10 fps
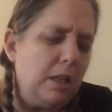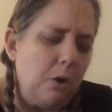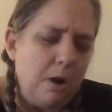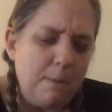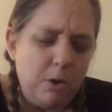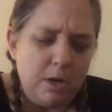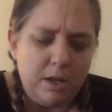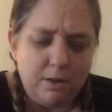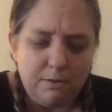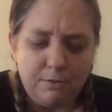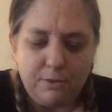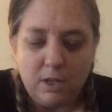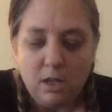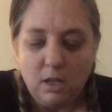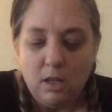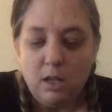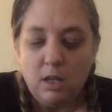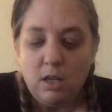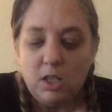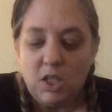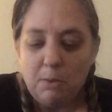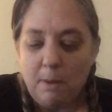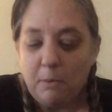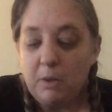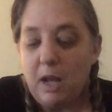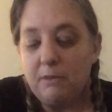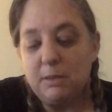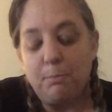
locomotive." "Do you remember when I was